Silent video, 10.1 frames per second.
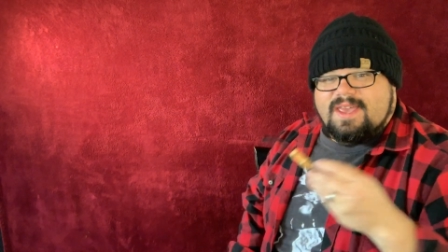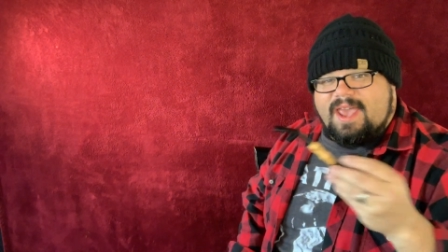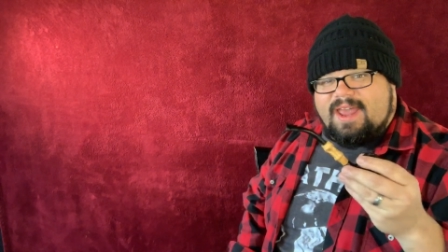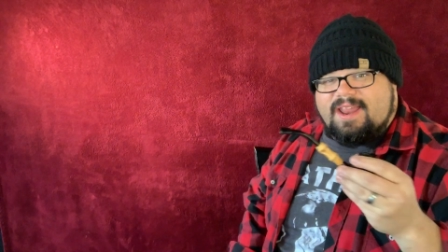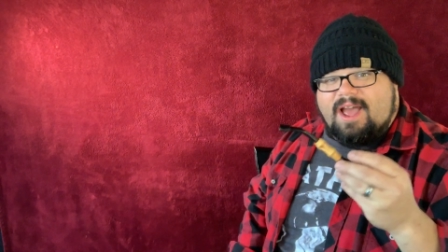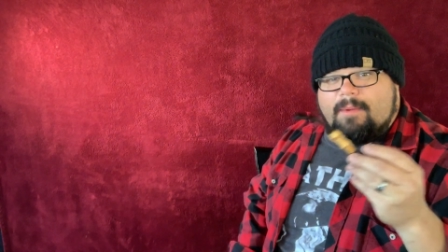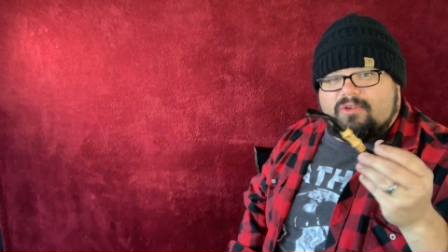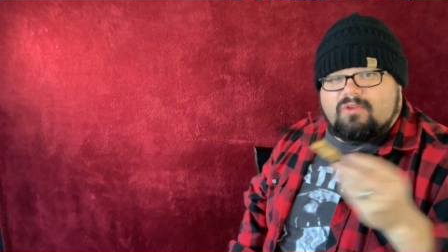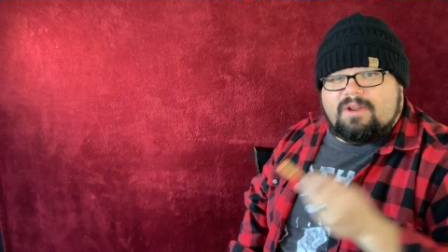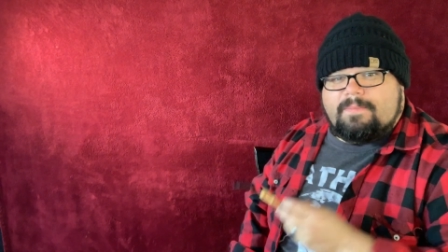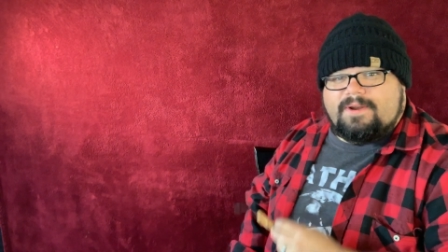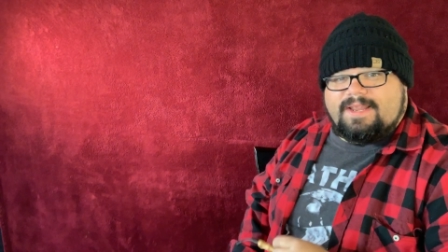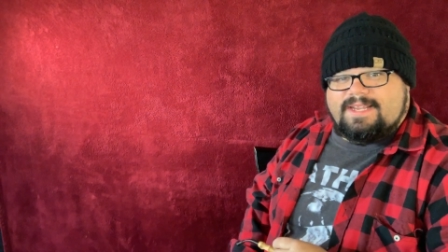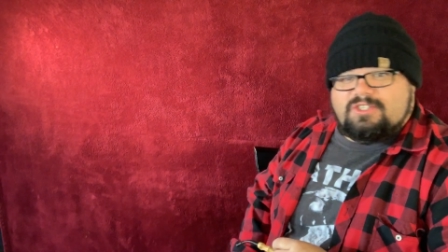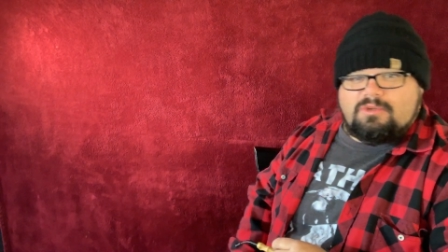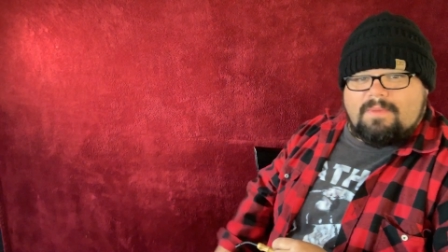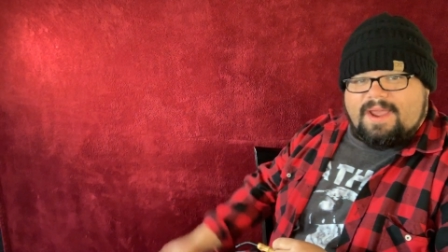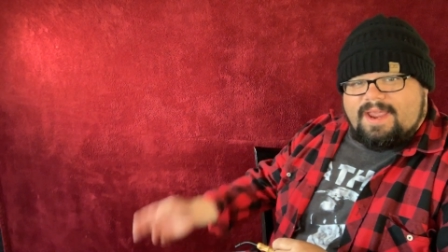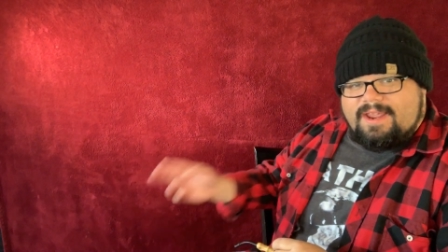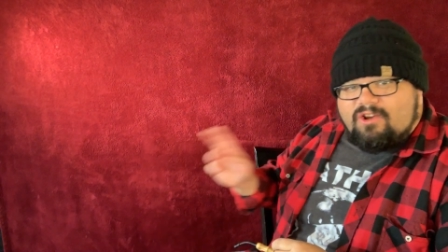And I'm also gonna put a link to
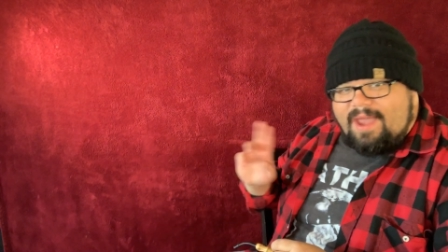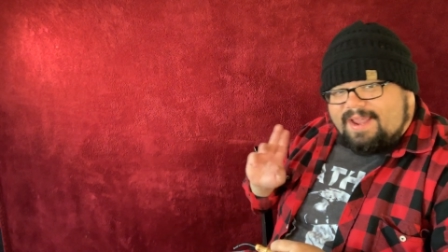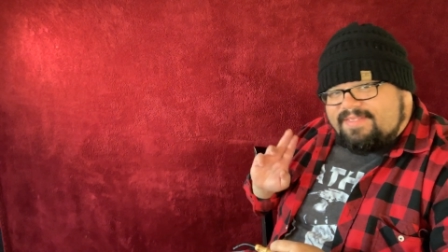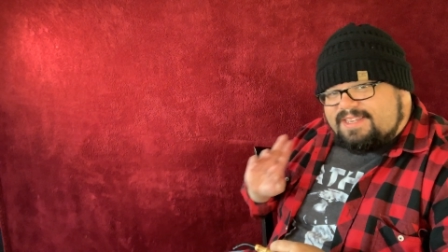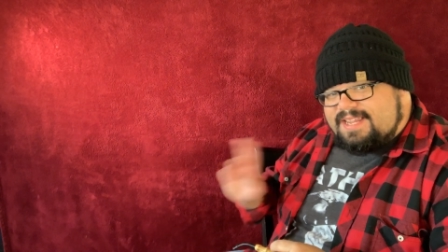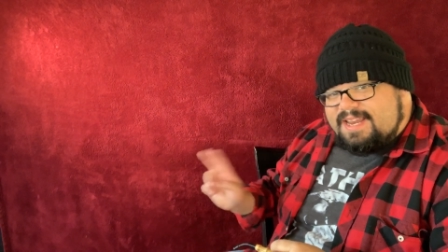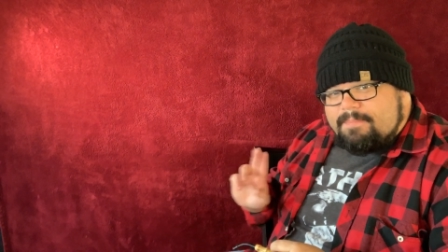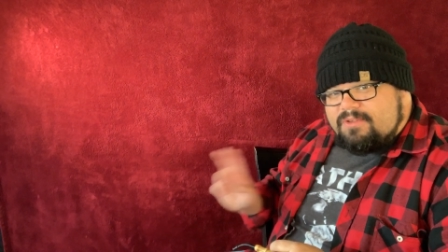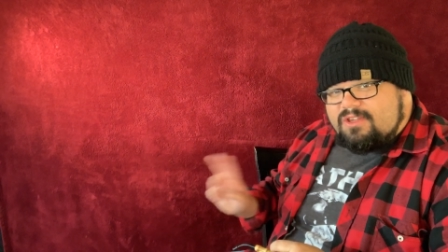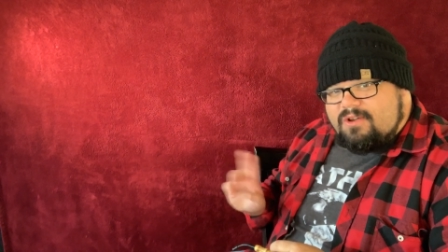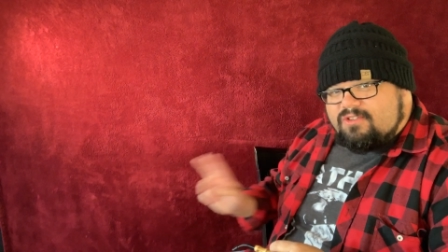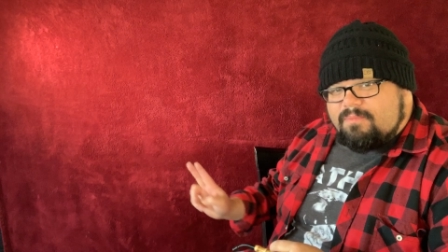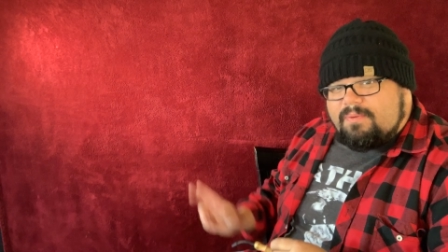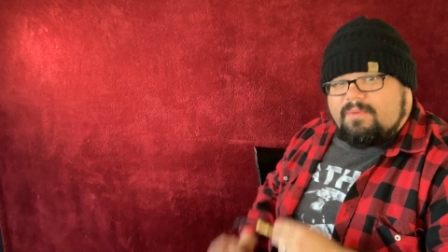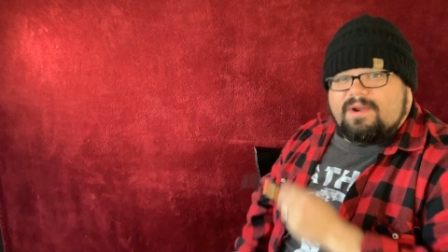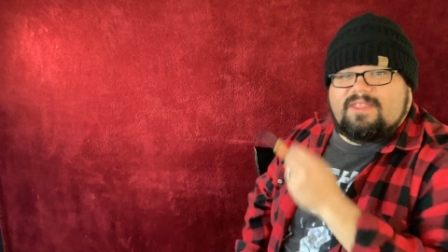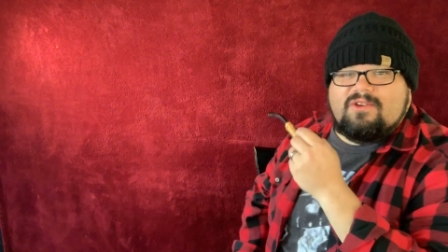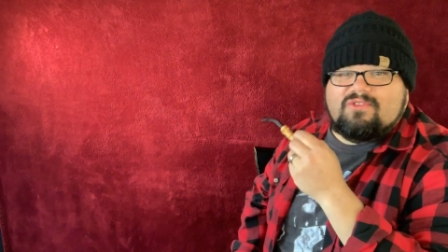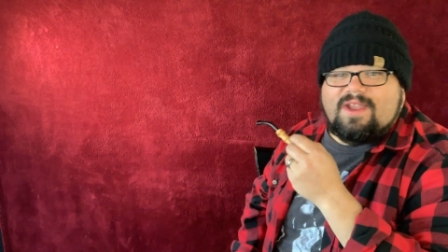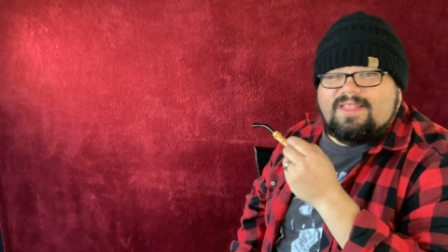my Crack in the Tin episodes and put one of
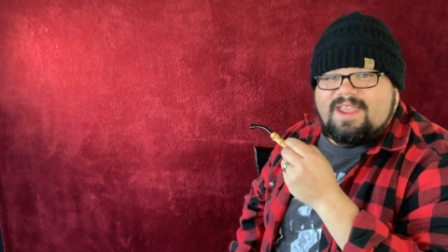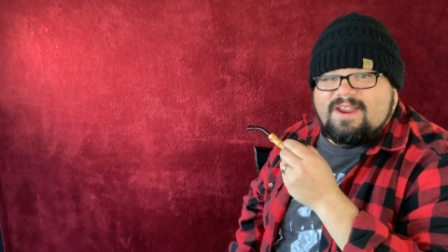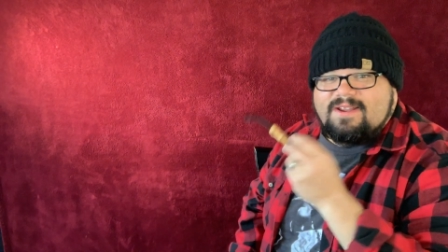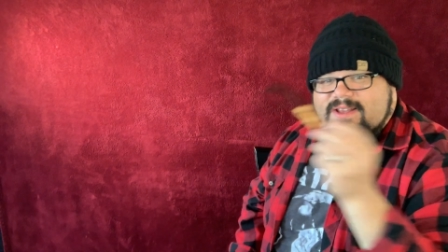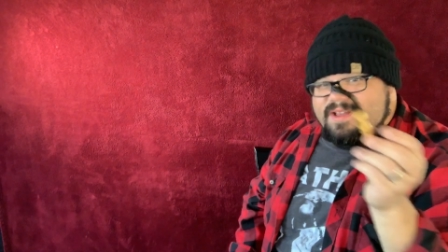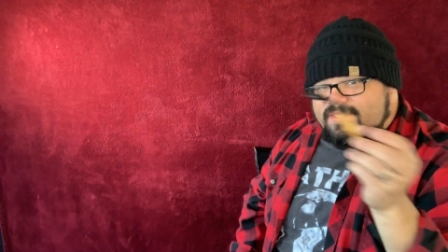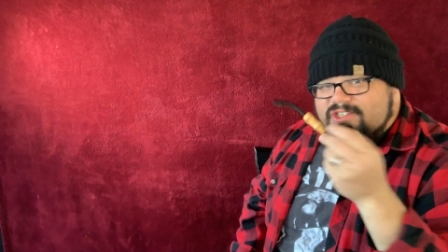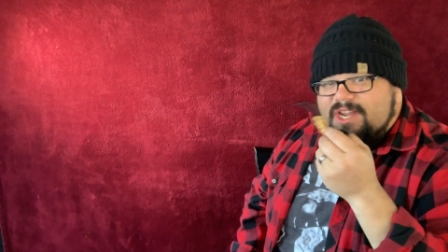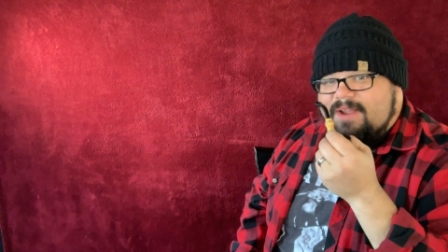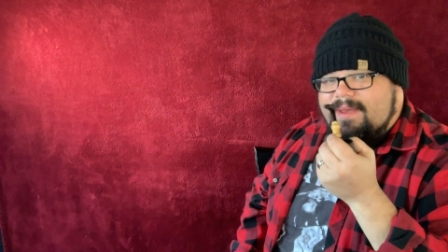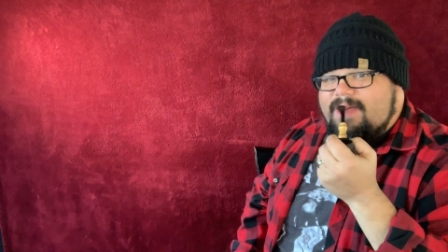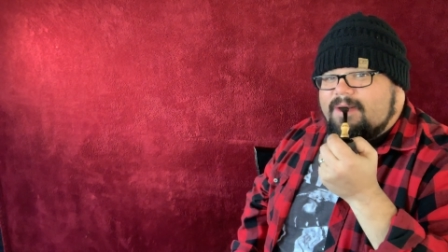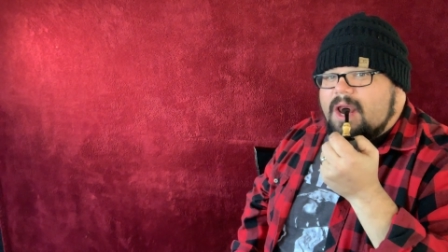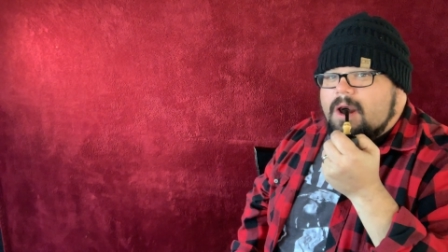those right there. So check them out.